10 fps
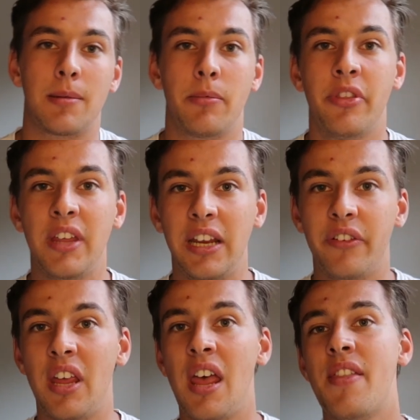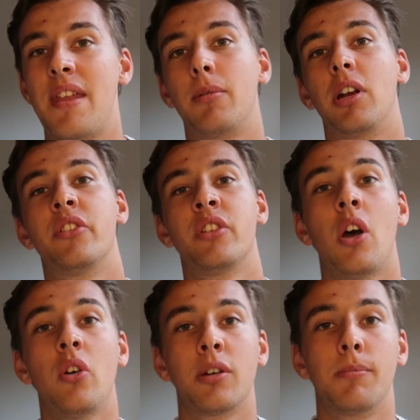same things that I'm going to
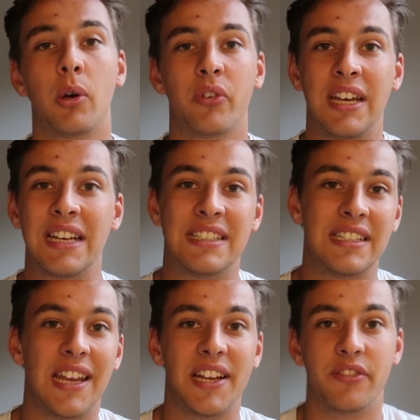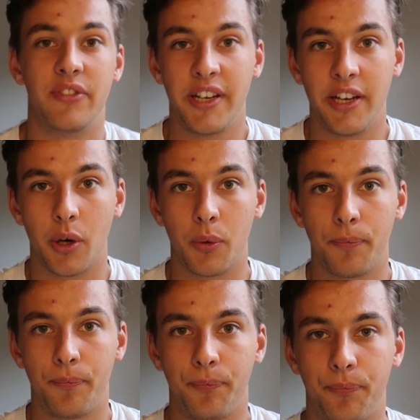talk about in today's video.
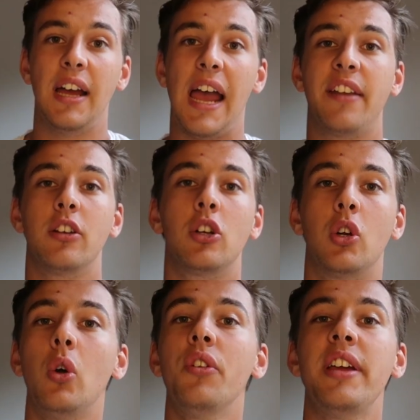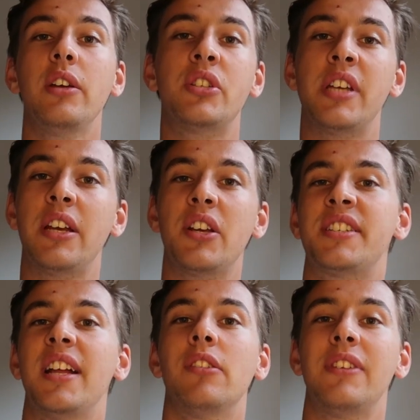And the goal that you set
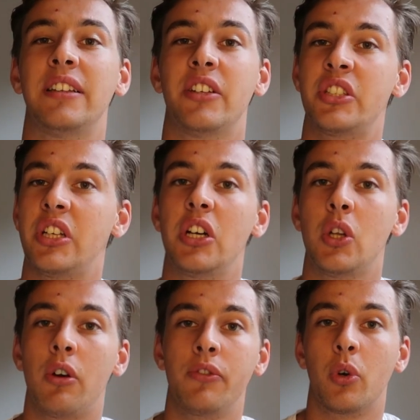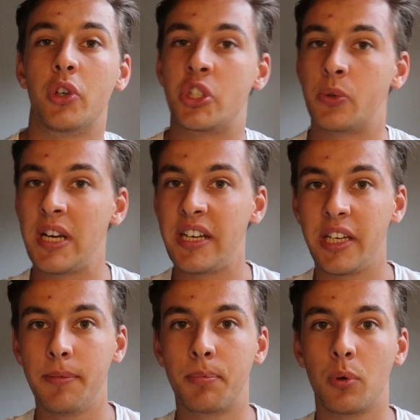yourself at the start of your
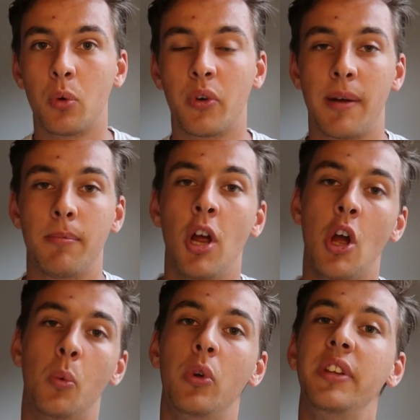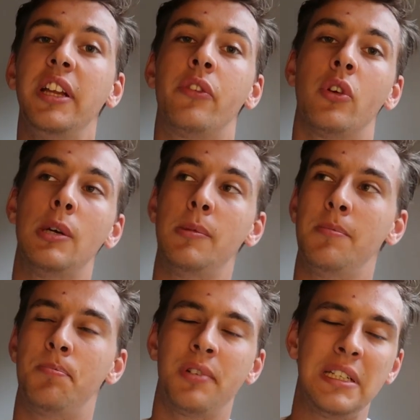training program will
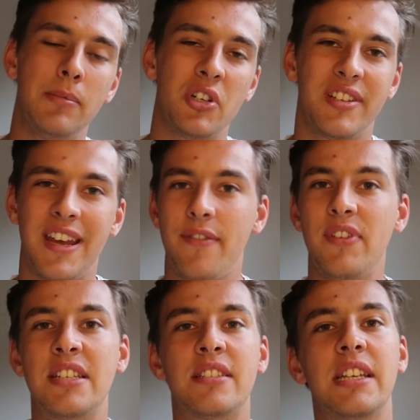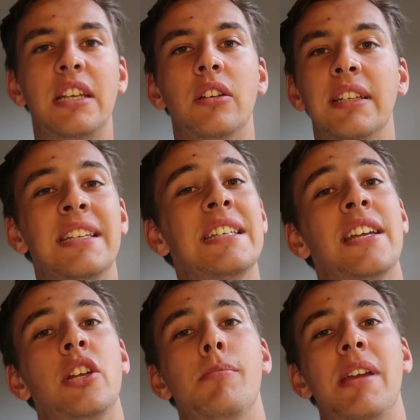determine pretty much every single decision
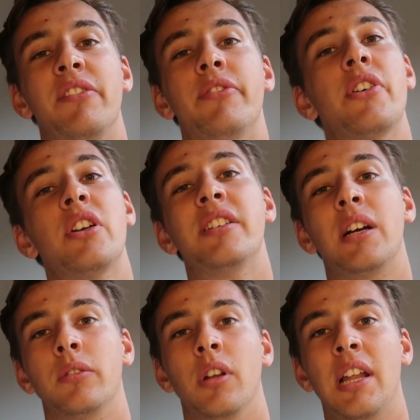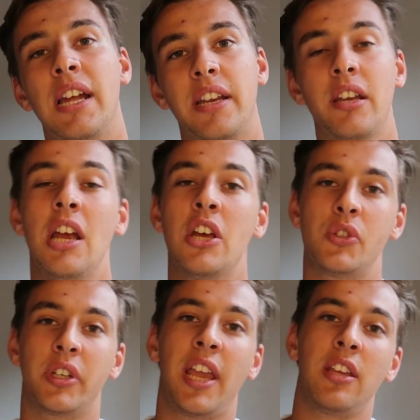that you make further down the line.
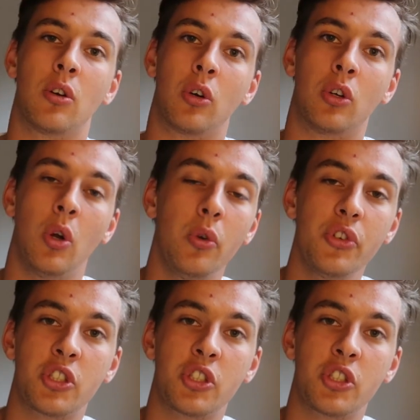So get your goal